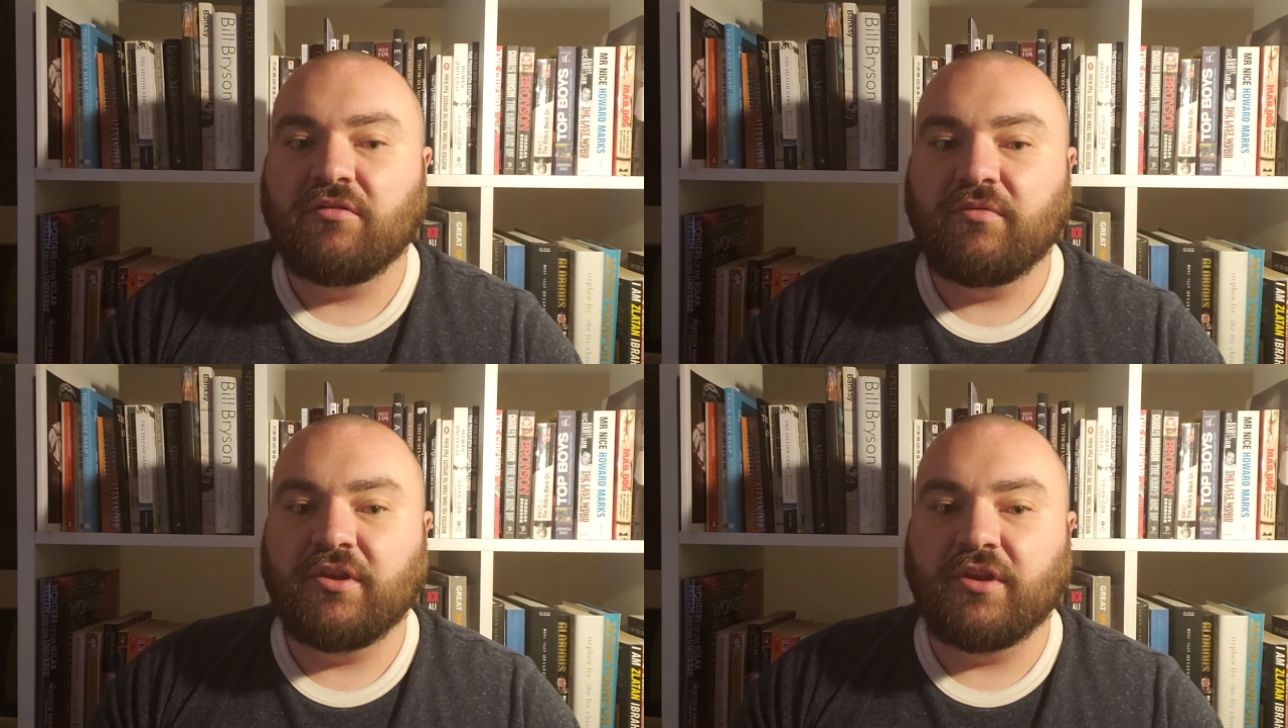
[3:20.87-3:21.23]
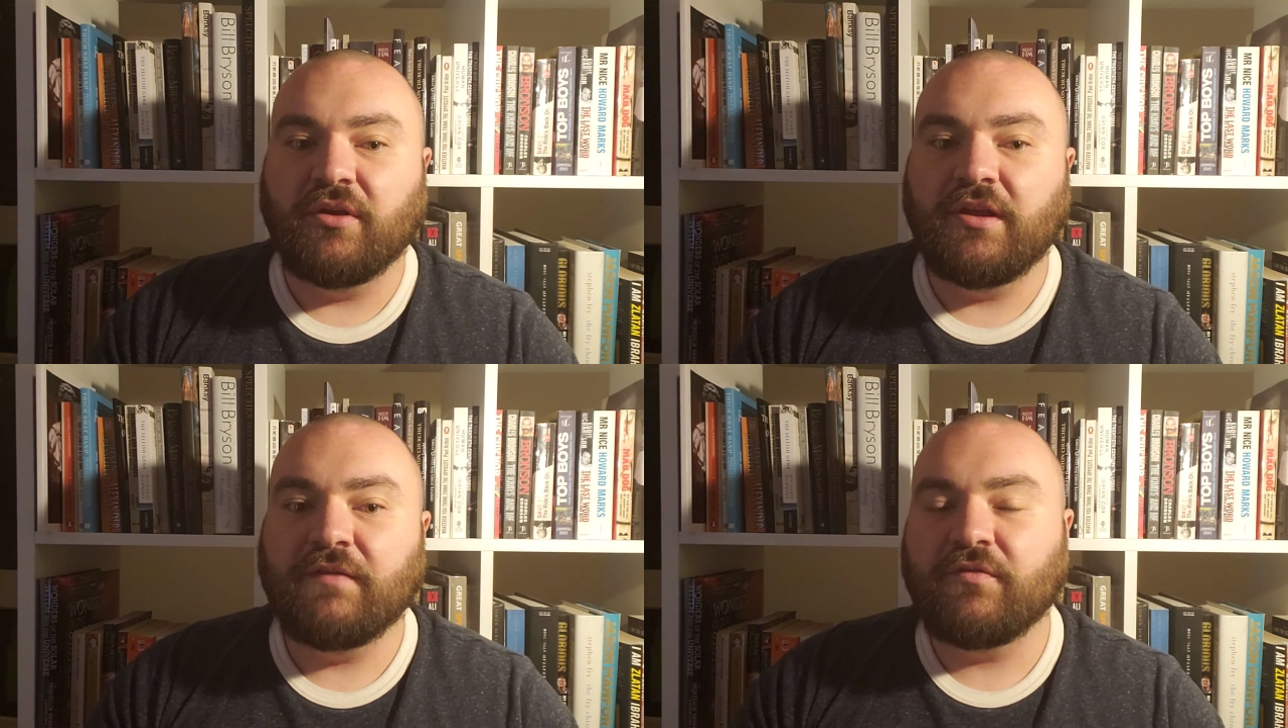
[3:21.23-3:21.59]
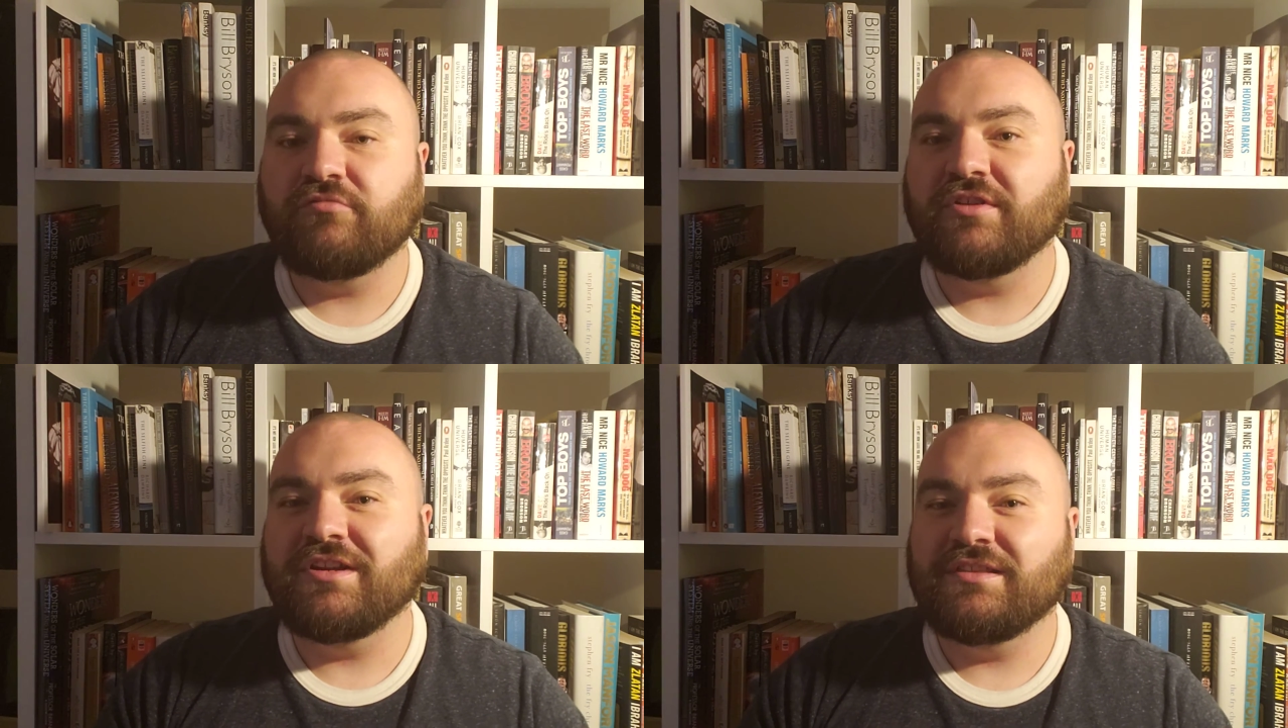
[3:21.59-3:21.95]
You know, if I
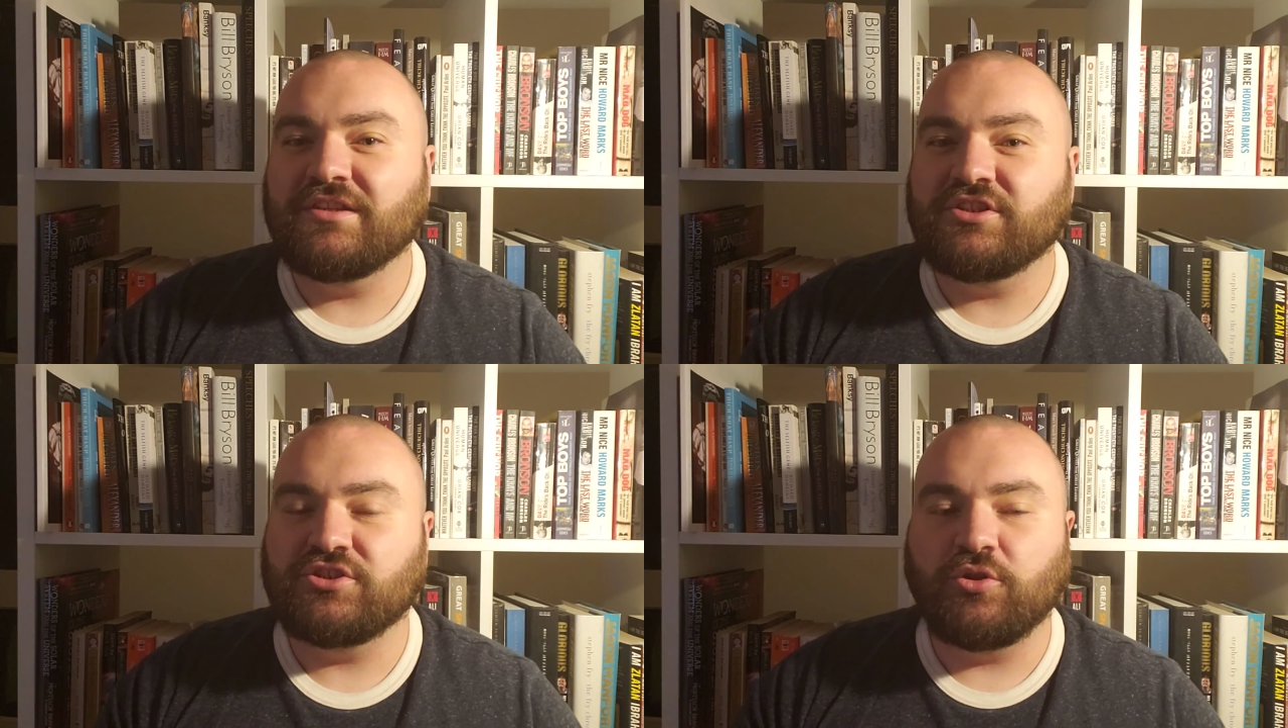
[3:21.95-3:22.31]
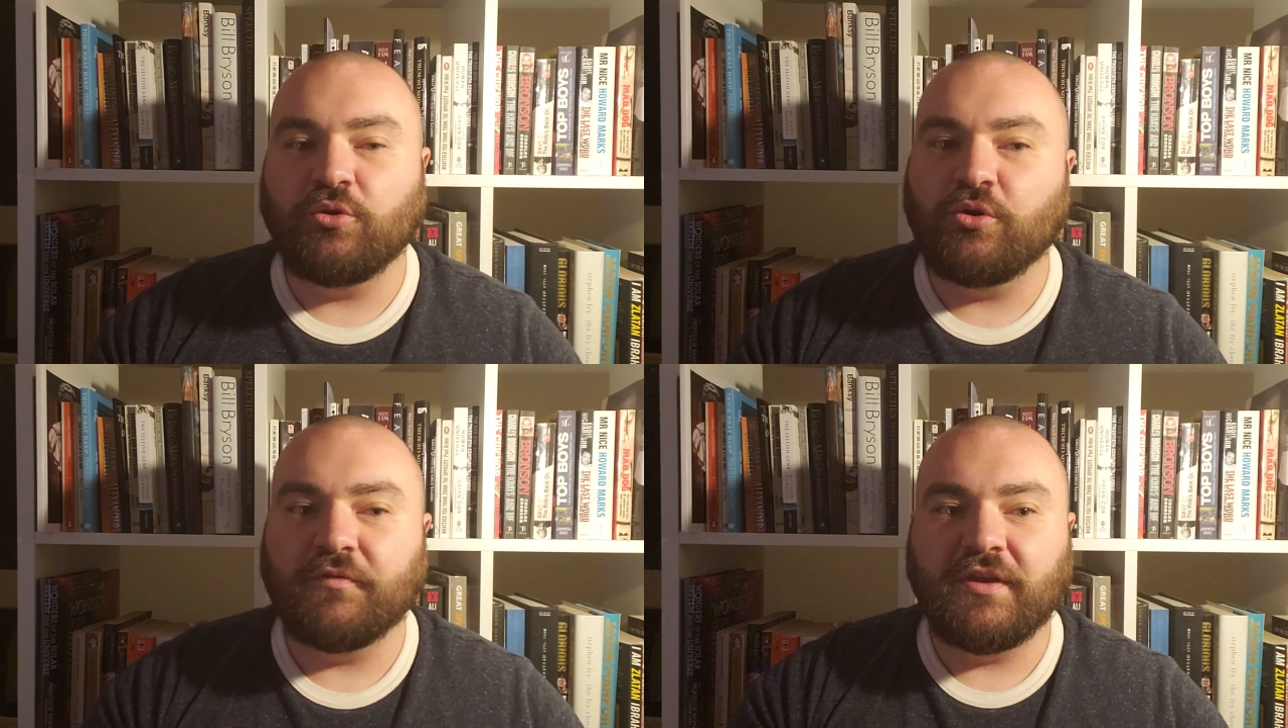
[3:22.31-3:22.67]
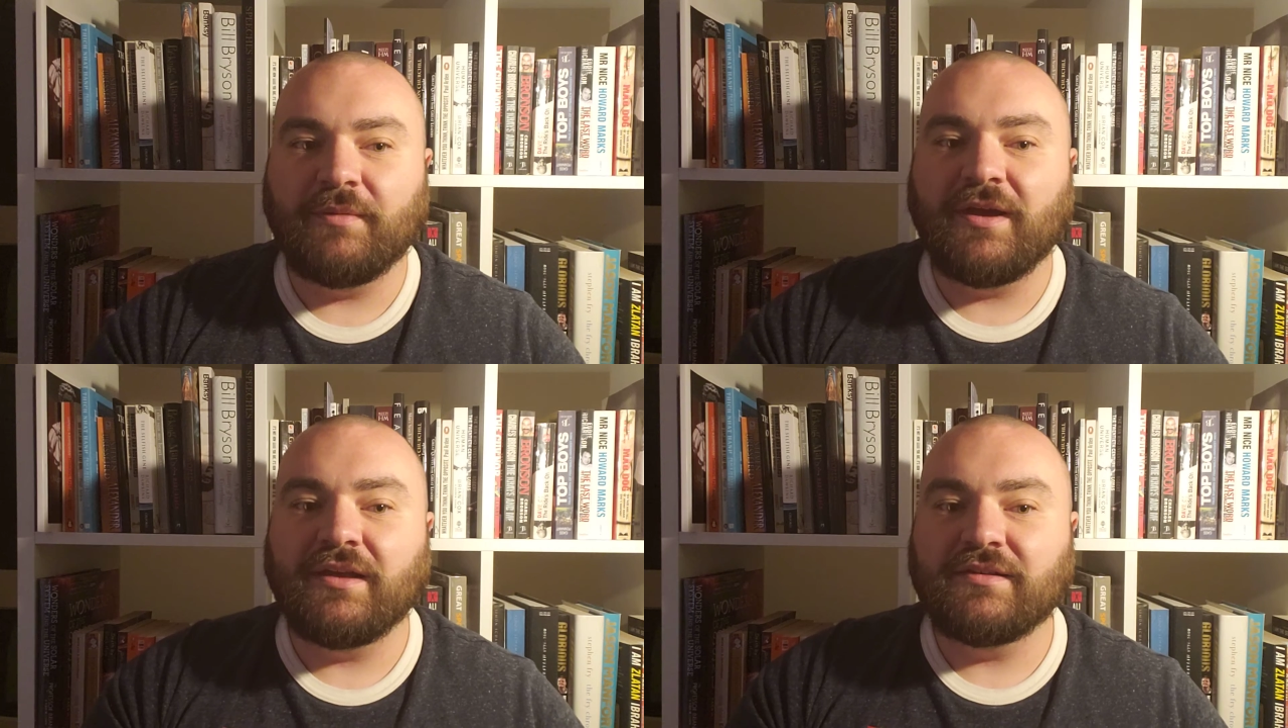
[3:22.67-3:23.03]
read this story
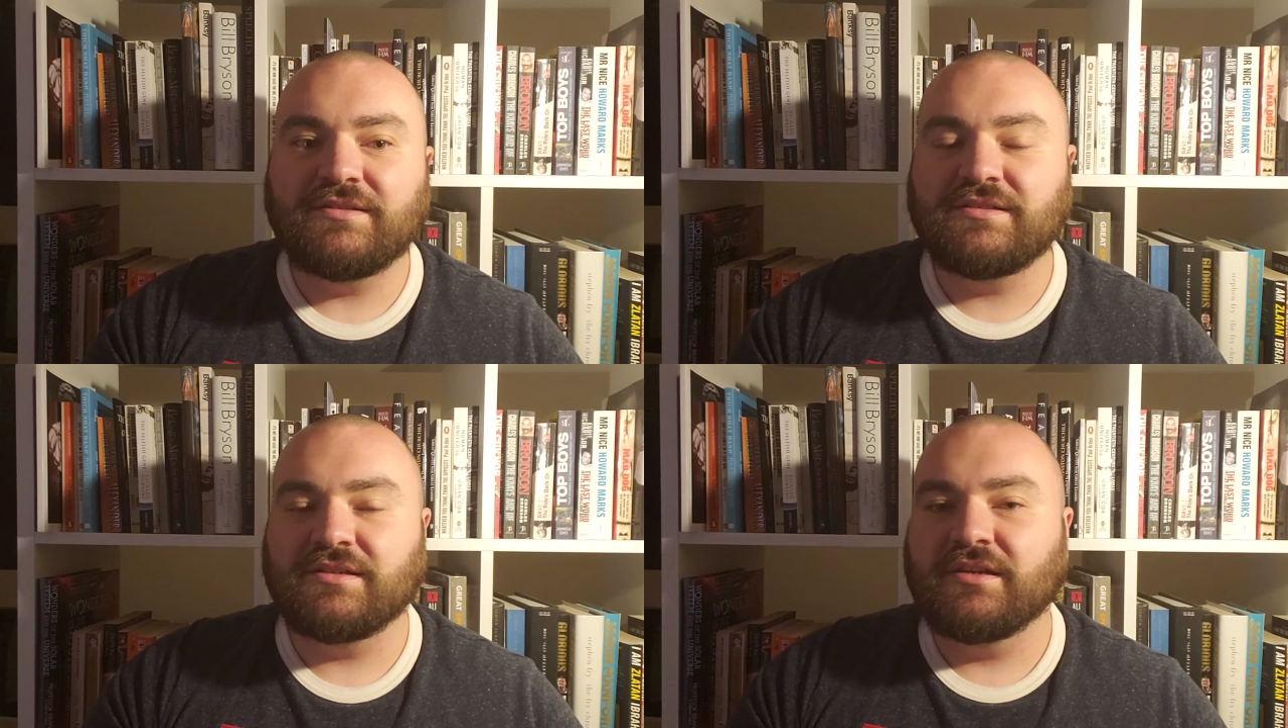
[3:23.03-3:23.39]
about,